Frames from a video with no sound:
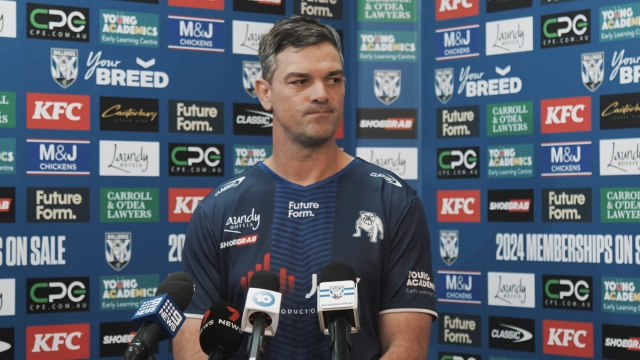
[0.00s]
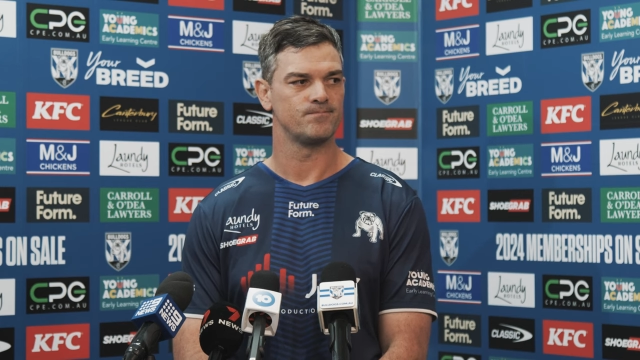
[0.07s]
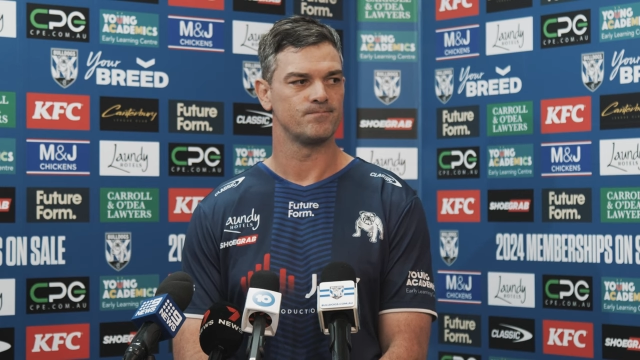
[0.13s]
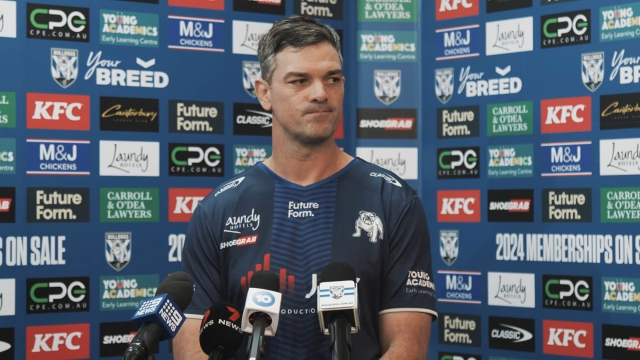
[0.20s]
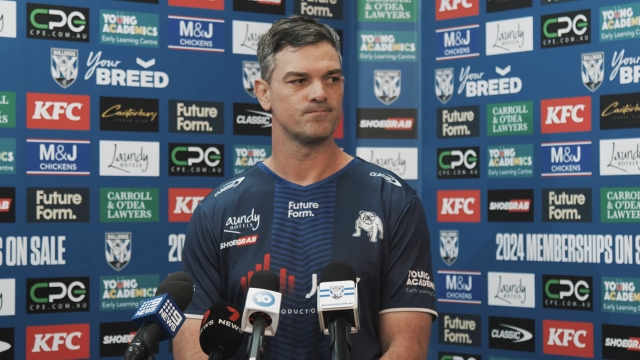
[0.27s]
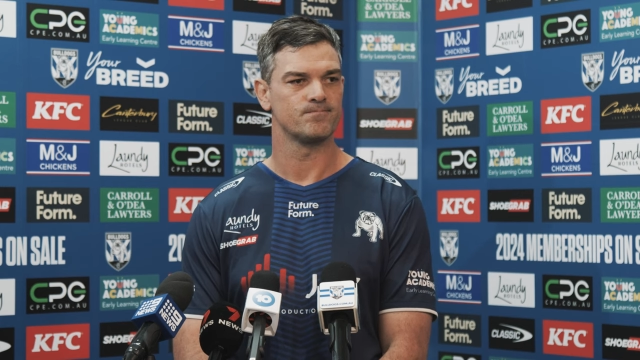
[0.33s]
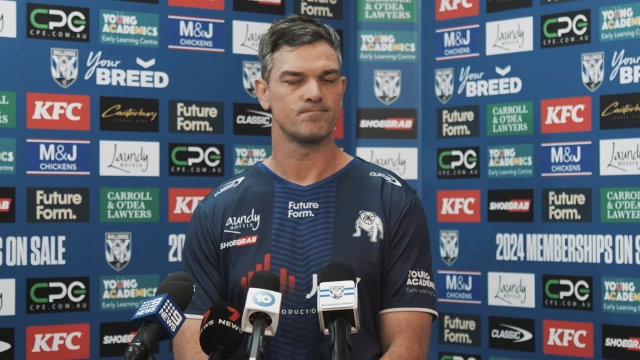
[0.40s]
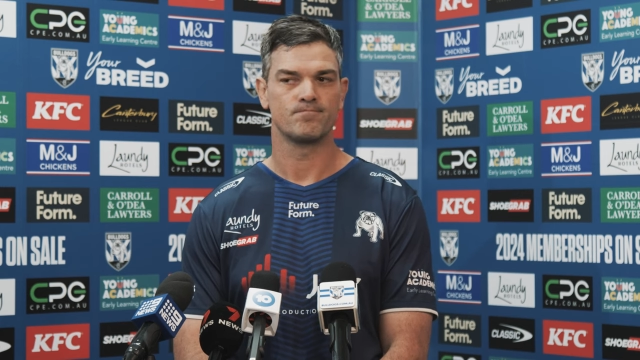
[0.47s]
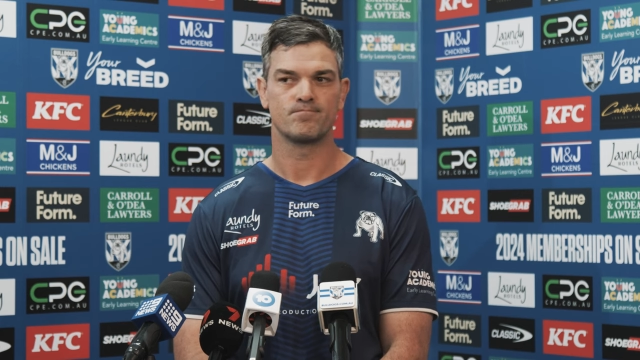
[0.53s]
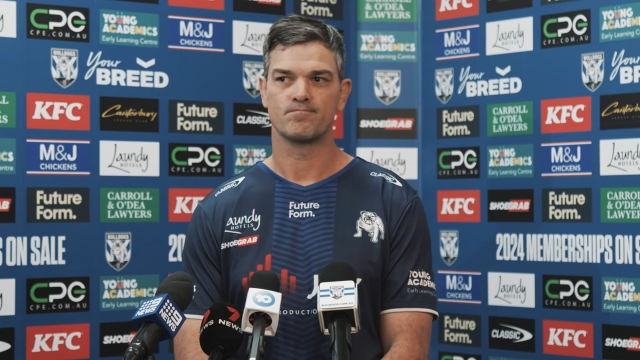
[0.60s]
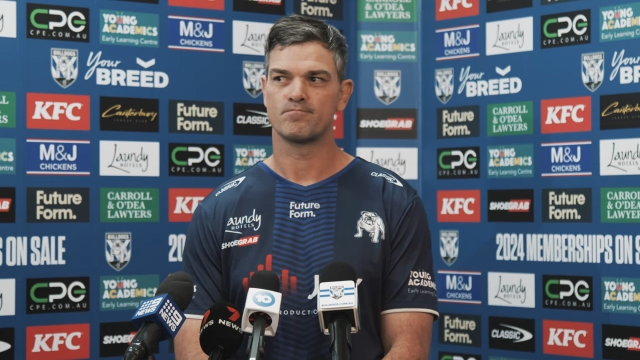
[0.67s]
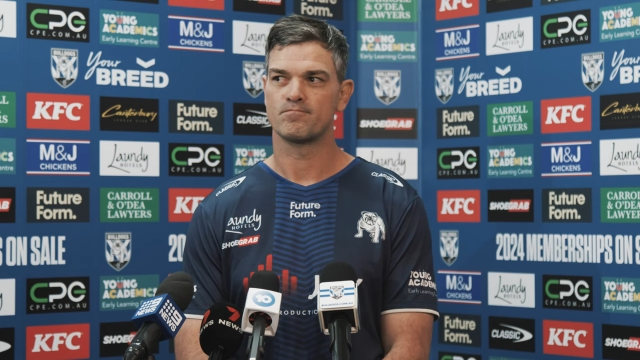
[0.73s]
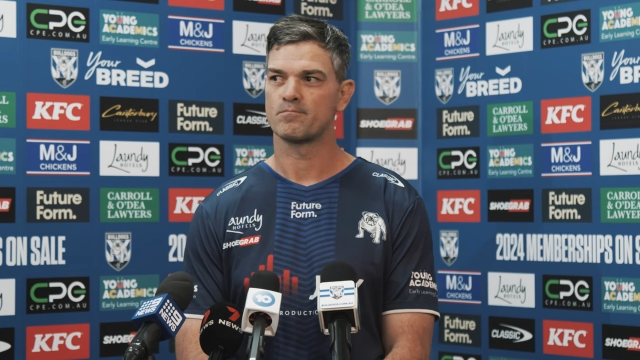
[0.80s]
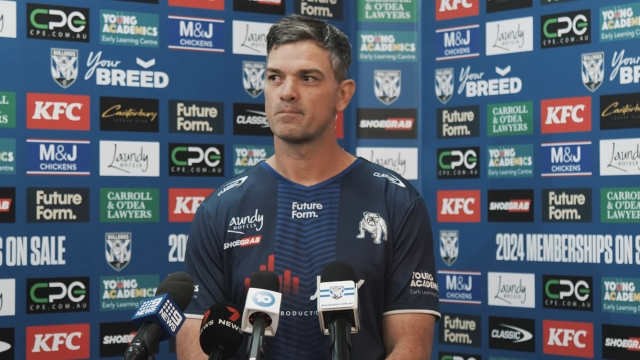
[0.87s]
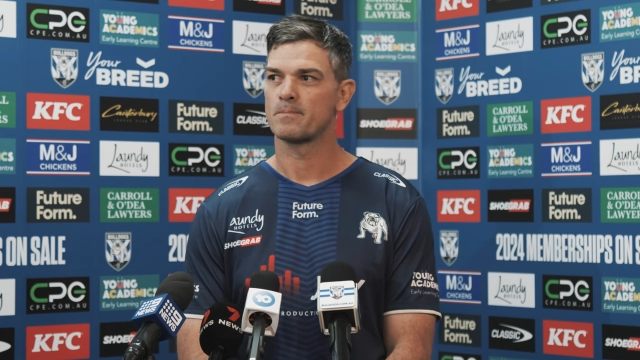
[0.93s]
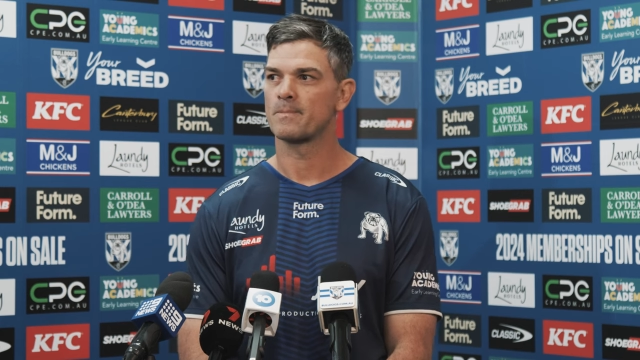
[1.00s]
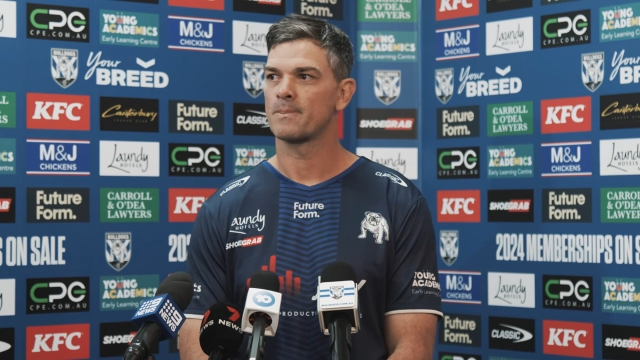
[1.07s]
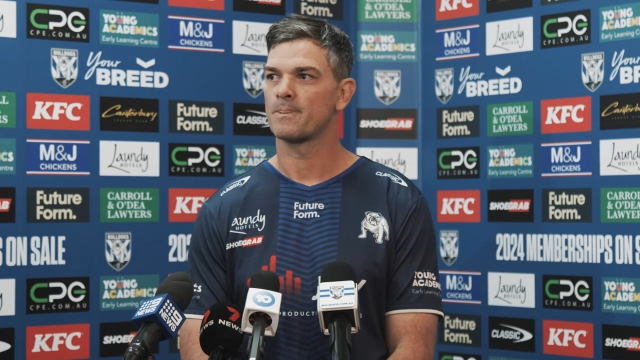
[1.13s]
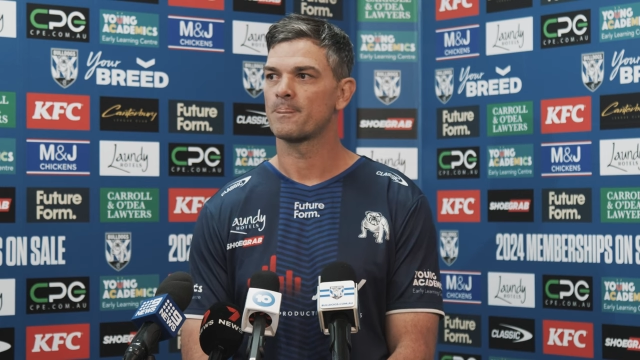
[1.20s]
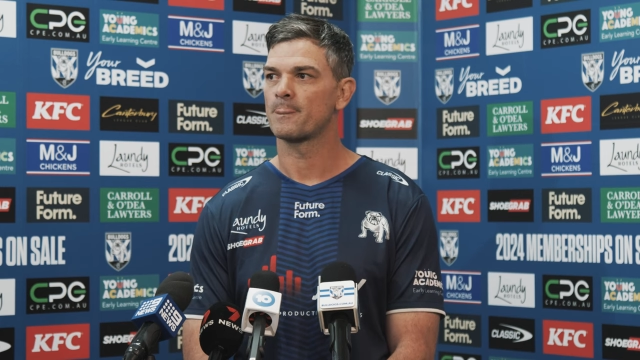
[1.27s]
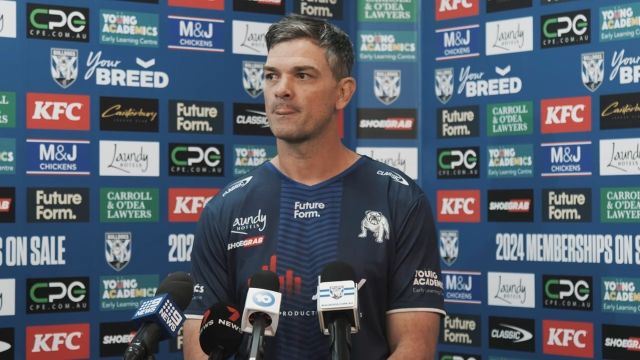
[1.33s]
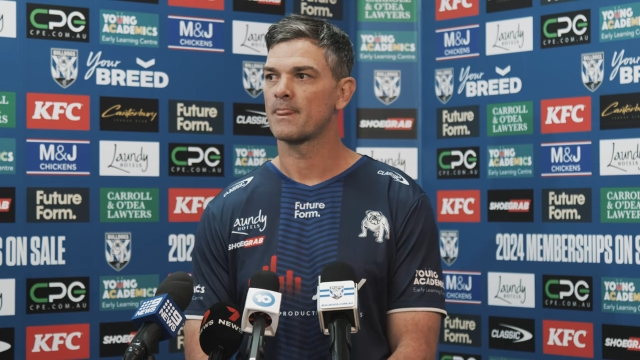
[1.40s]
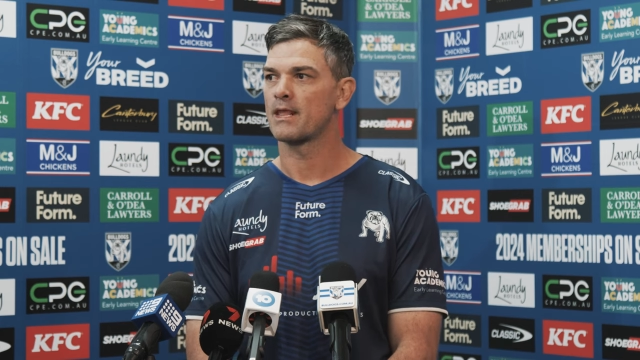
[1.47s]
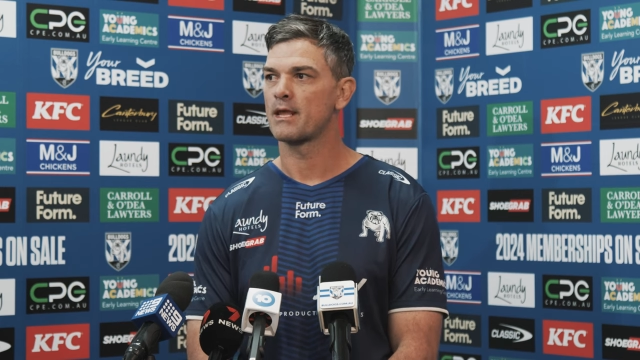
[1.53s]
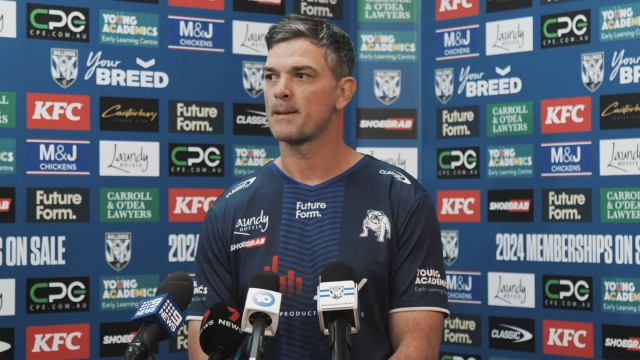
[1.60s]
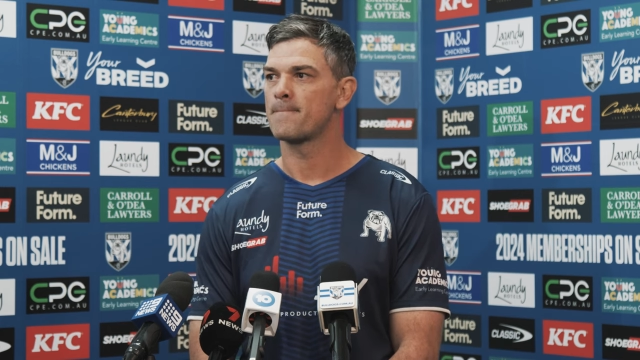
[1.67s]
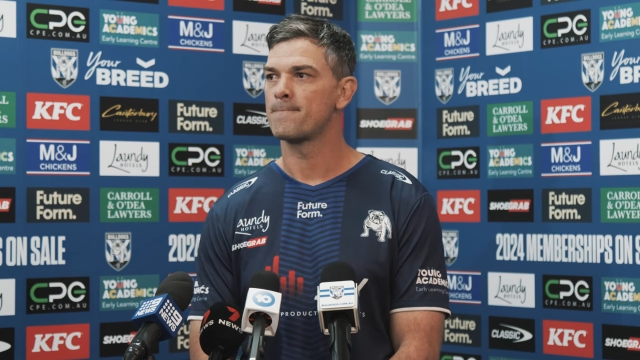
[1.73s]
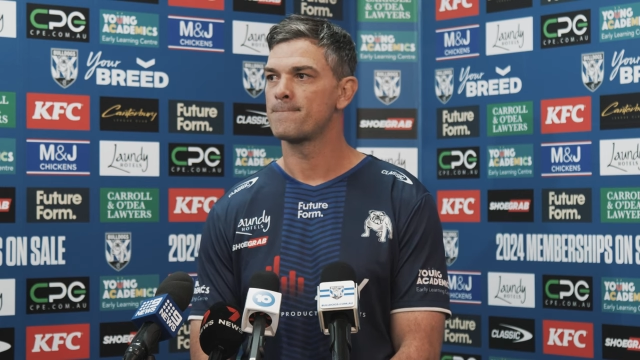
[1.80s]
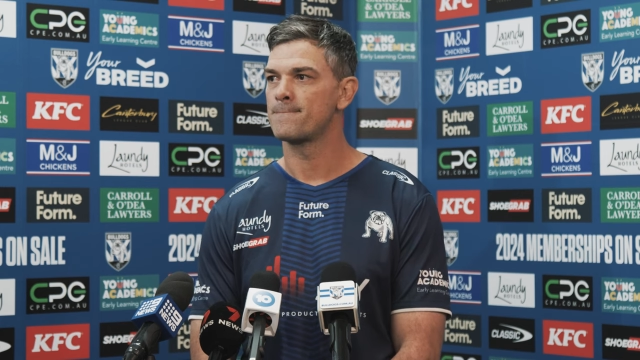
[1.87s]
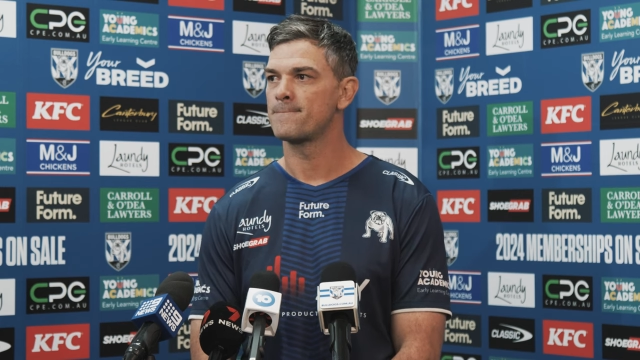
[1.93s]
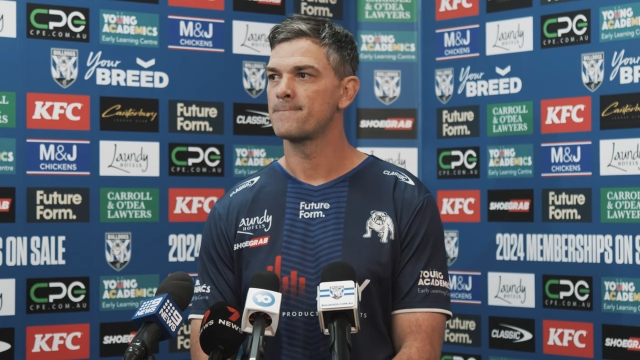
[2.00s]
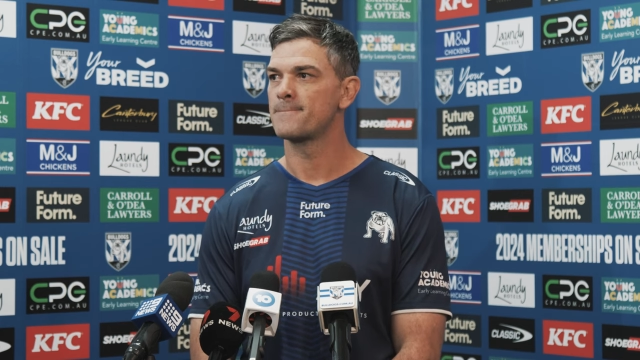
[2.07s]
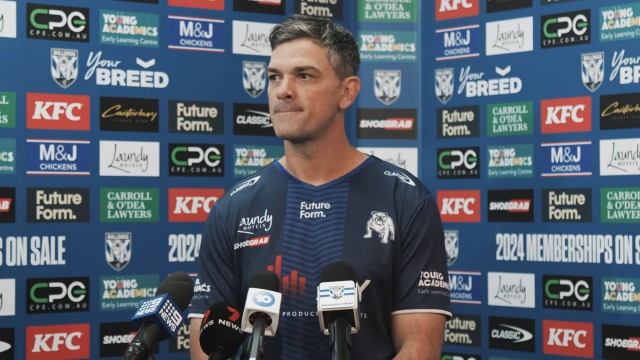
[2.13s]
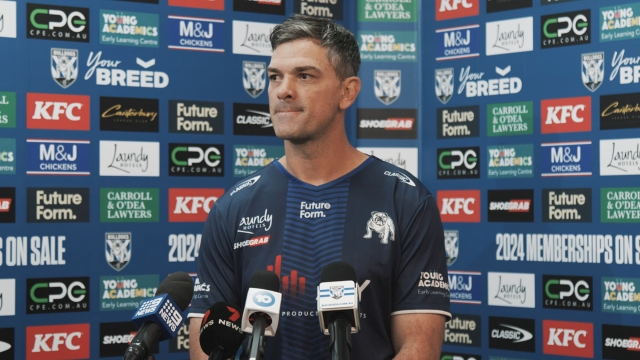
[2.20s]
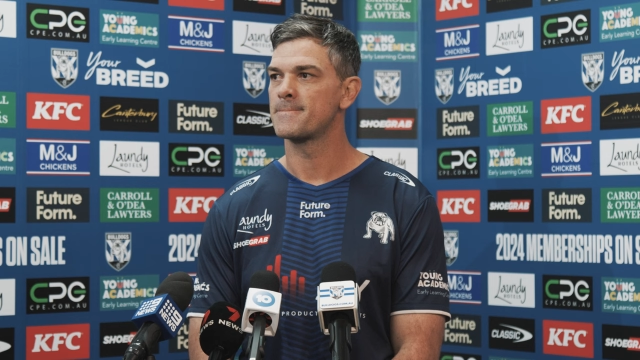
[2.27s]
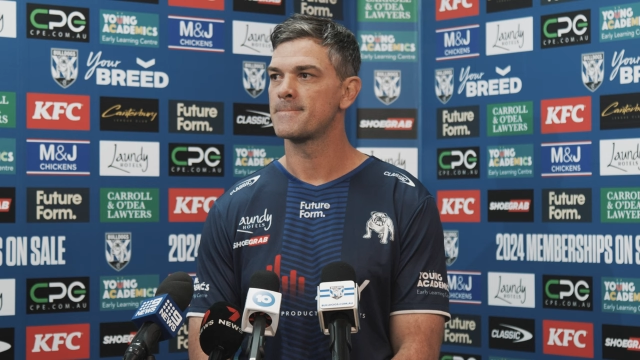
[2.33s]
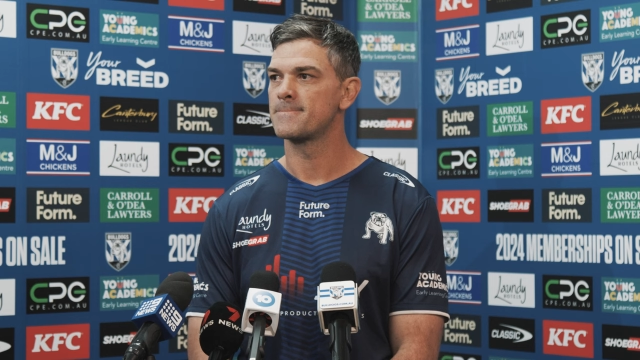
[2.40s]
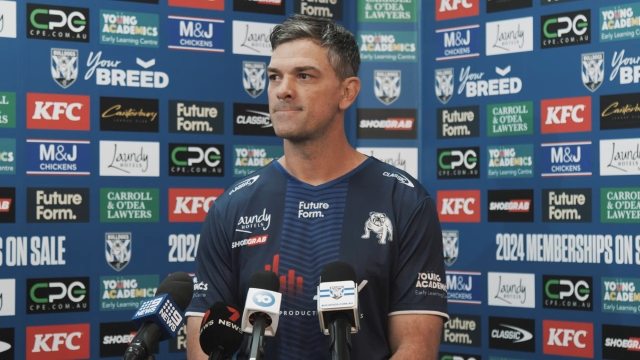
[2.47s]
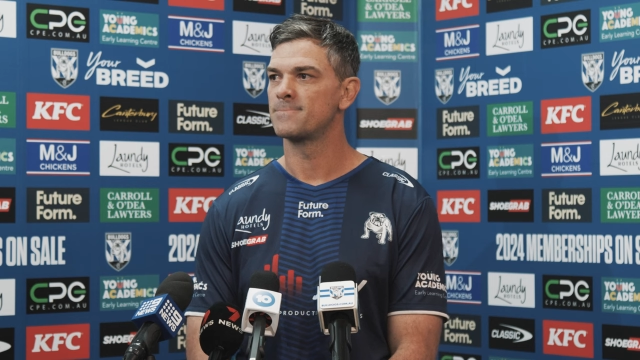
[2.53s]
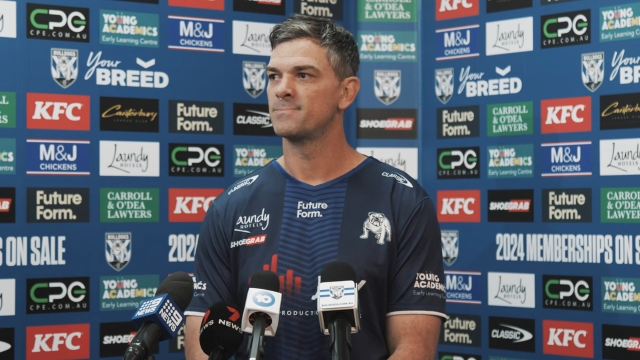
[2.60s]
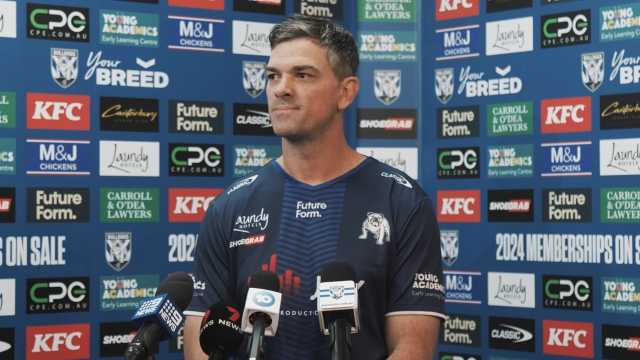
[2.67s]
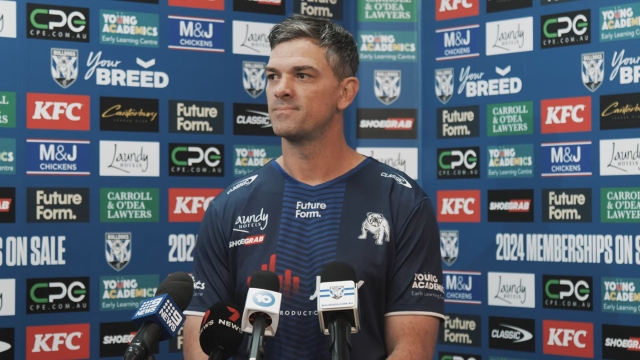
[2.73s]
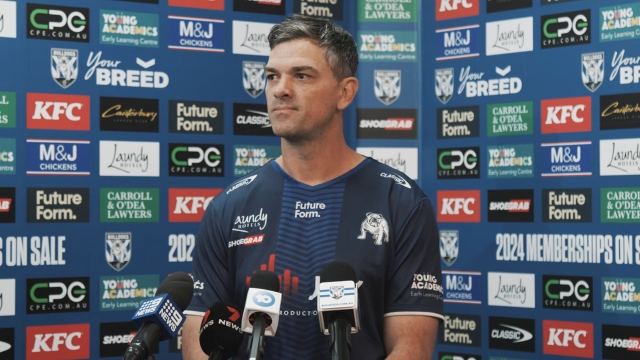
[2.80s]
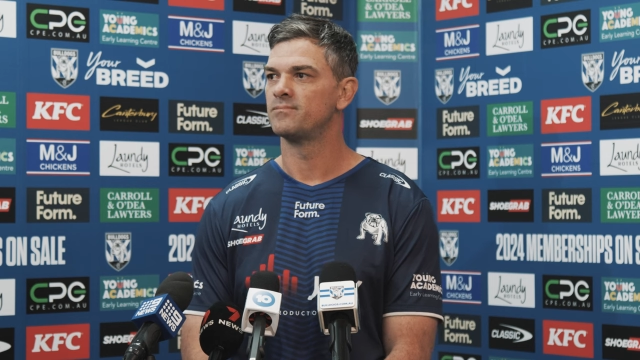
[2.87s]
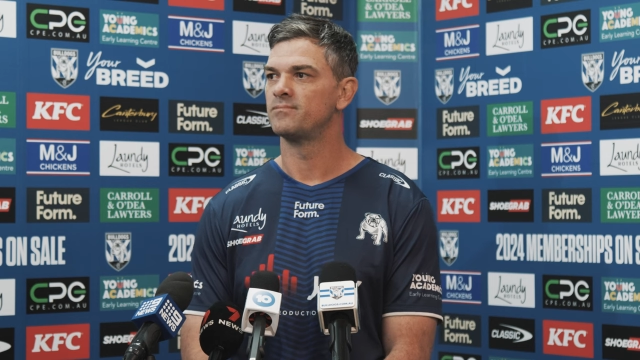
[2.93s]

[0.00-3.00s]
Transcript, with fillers: He looks like he's kept himself pretty fit.